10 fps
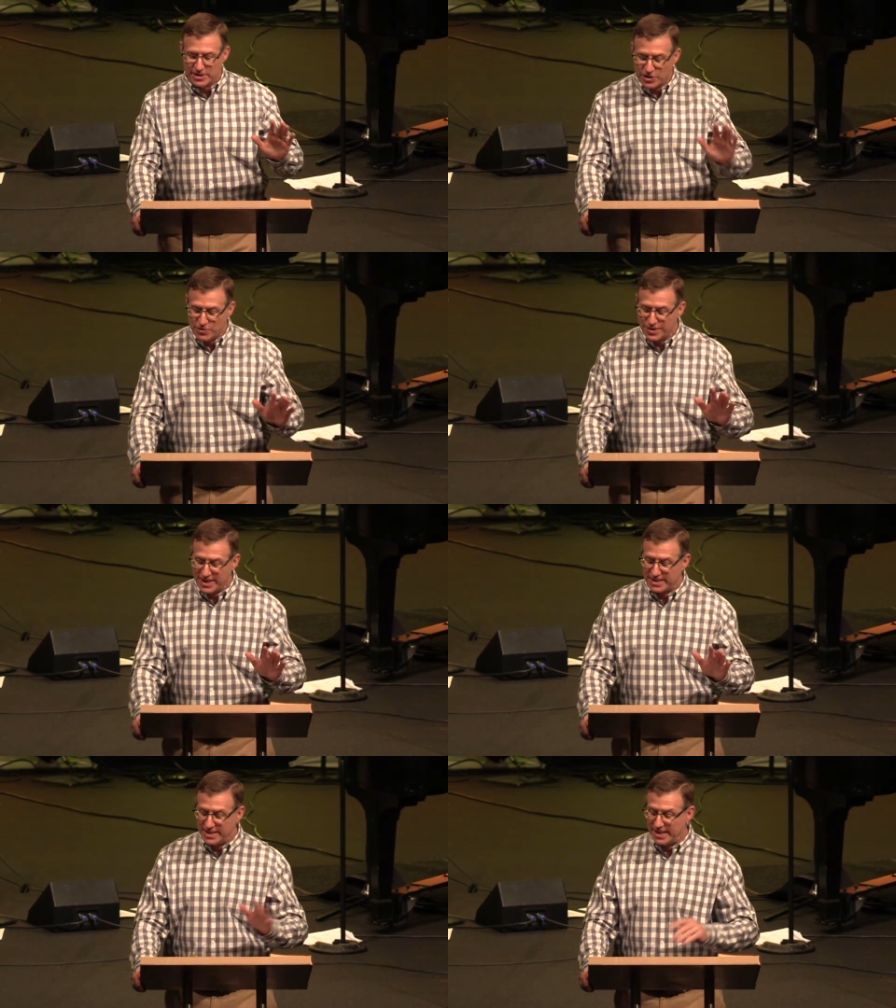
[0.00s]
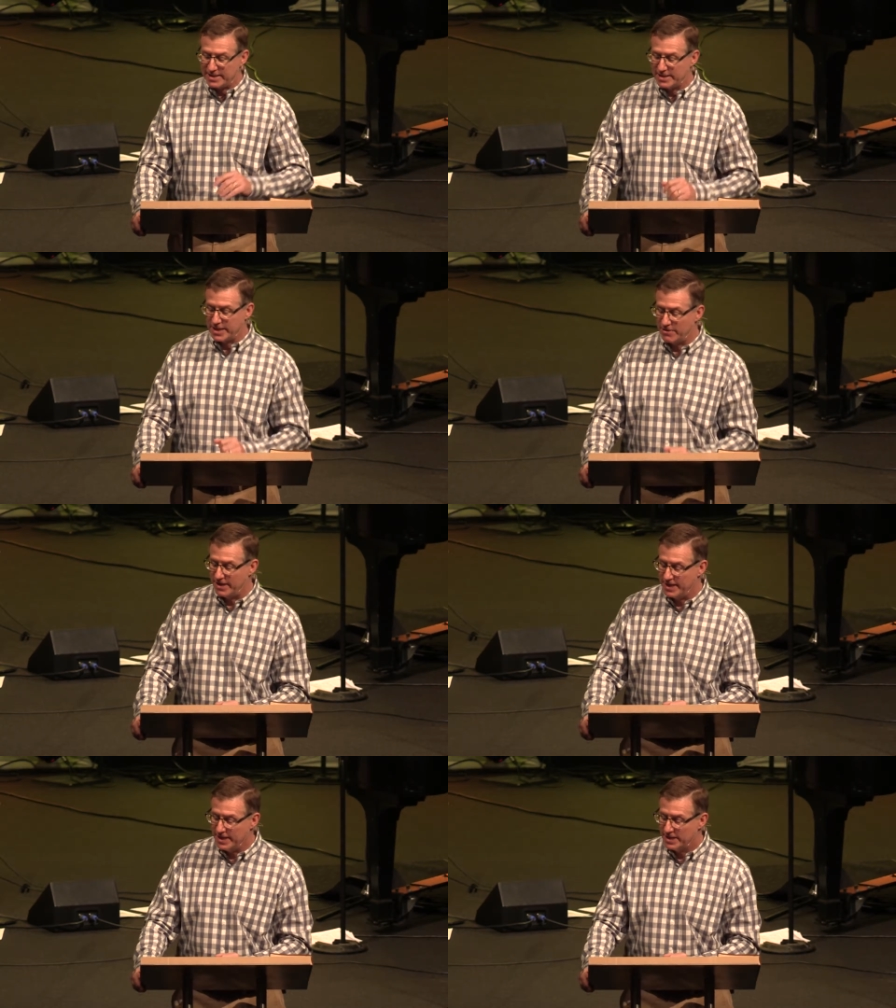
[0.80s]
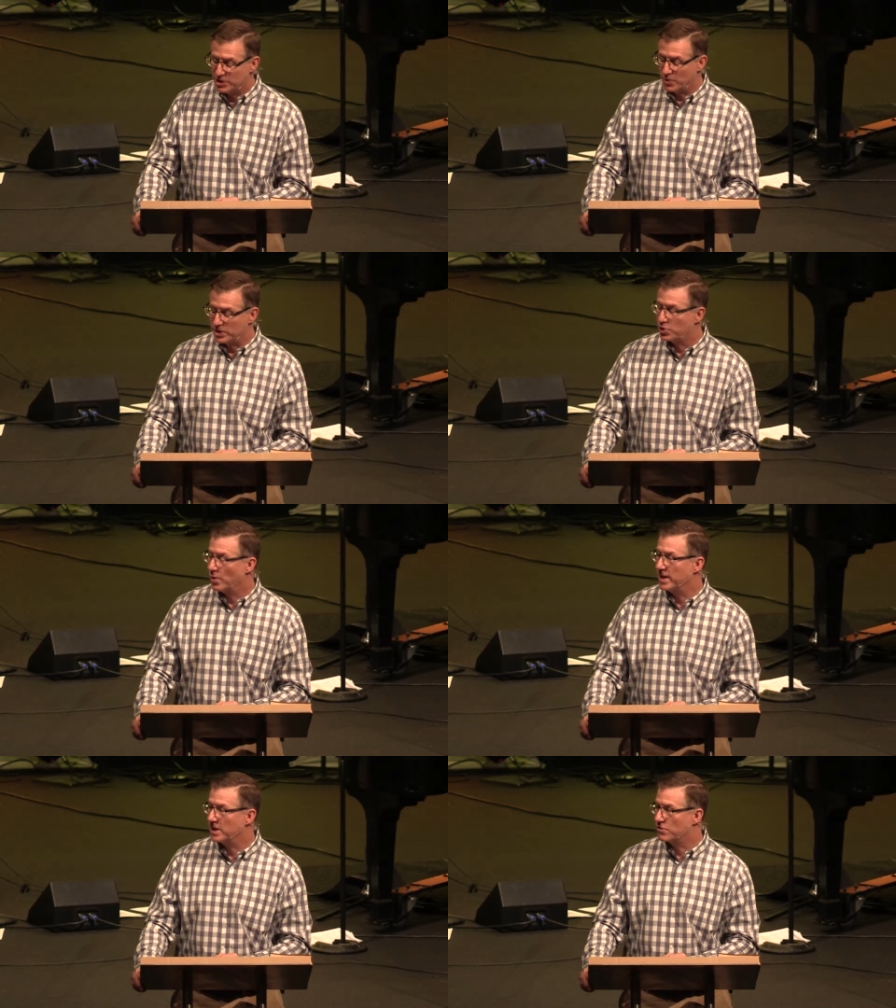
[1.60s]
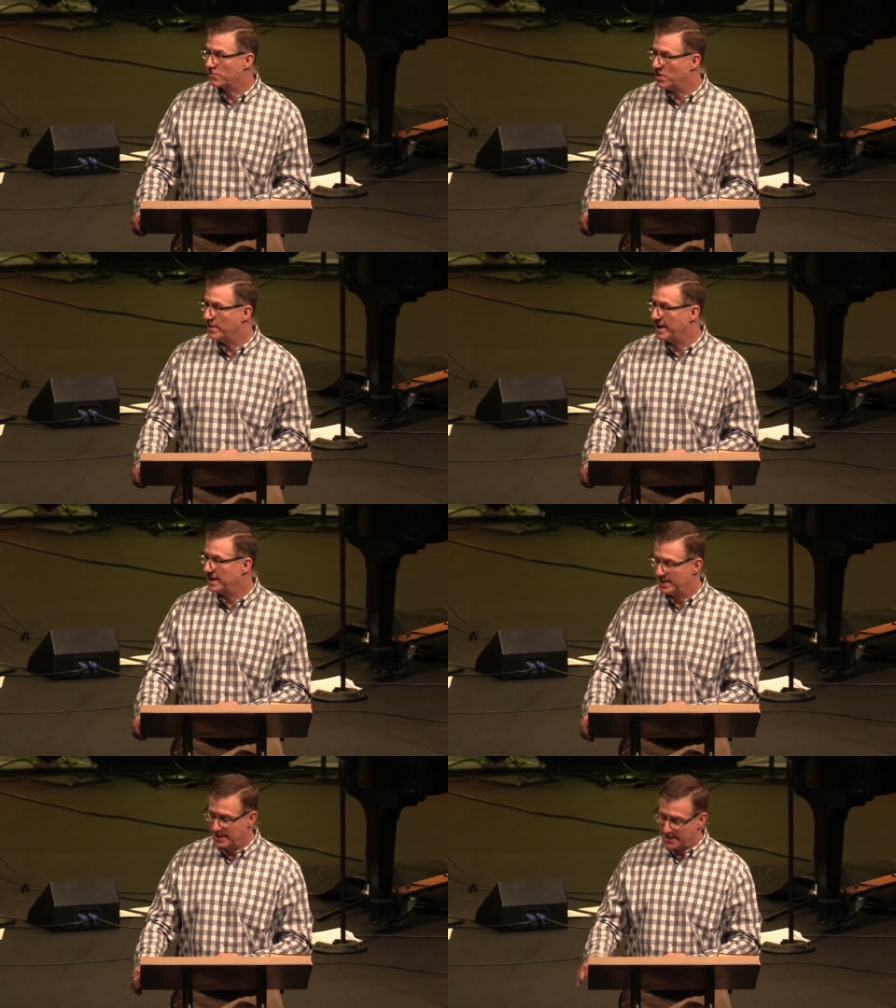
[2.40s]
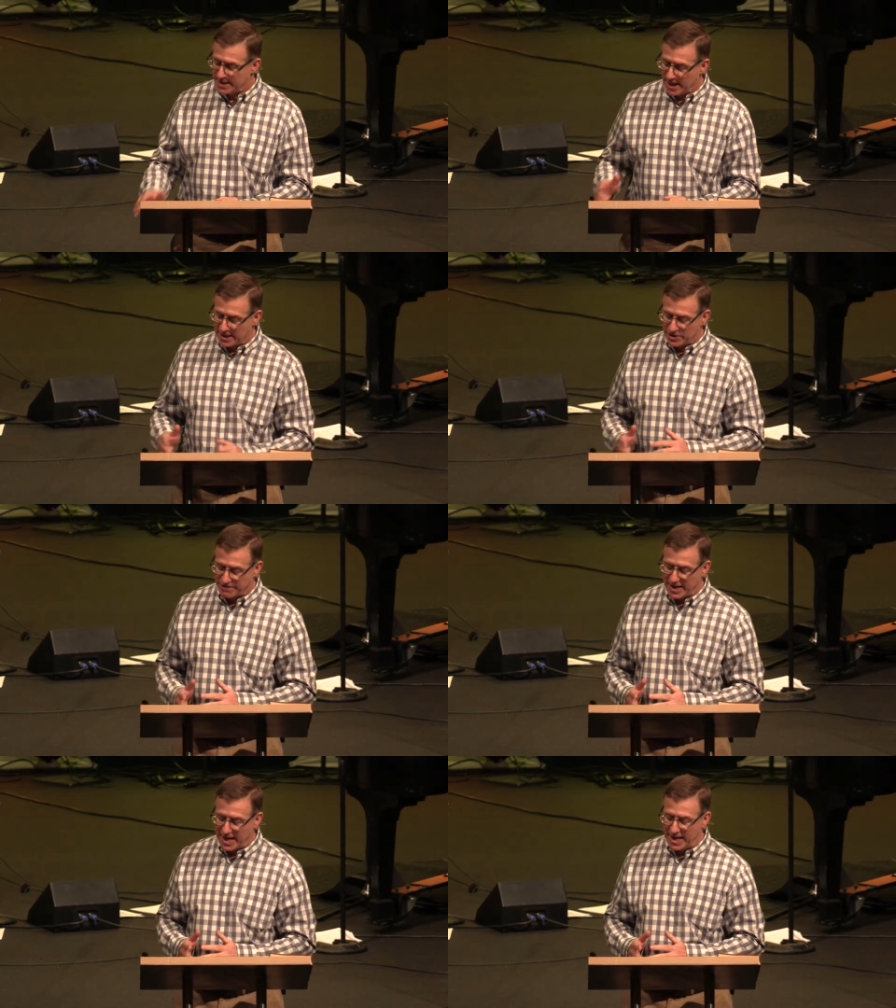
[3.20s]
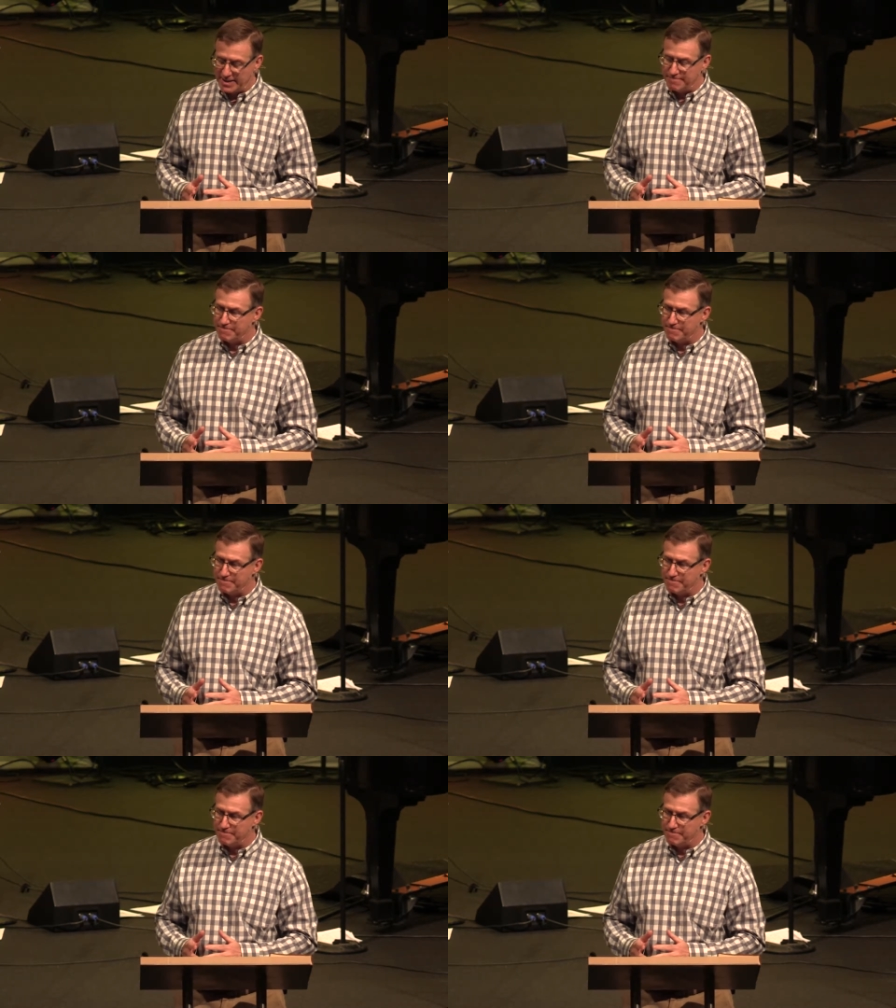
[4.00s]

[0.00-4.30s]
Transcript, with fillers: two things necessary to enjoy a growing knowledge of God.